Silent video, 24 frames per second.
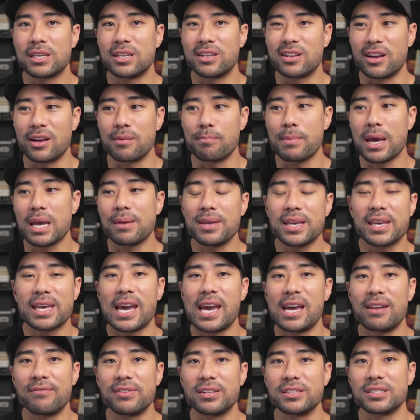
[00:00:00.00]
you know, maybe
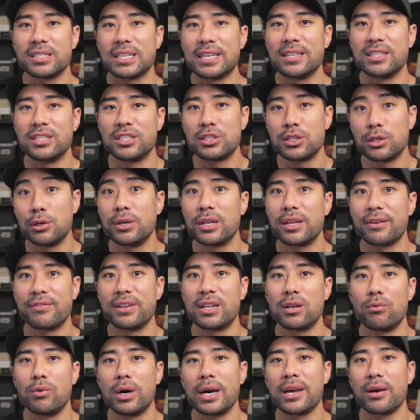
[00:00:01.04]
Canva's intuitive
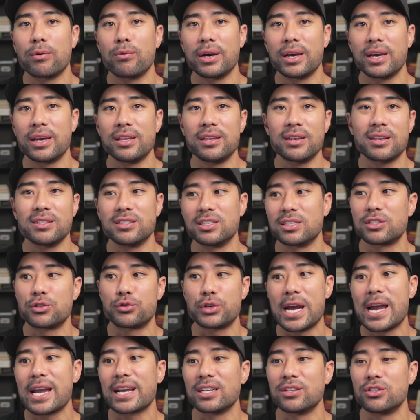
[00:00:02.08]
in a way where you can just
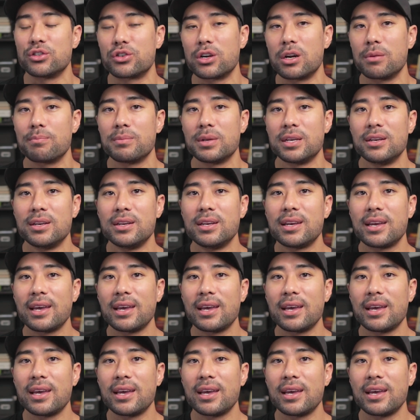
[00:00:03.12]
drag and drop